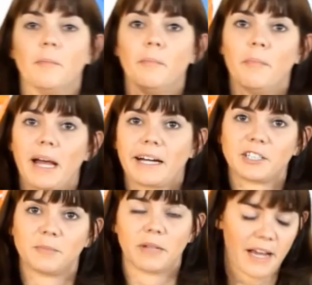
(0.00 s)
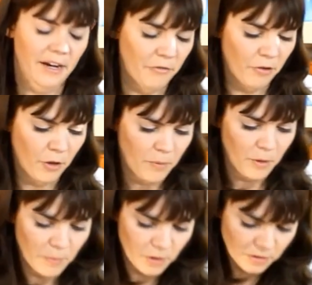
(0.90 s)
Back to black for the
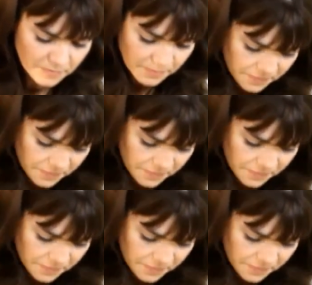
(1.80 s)
pupil.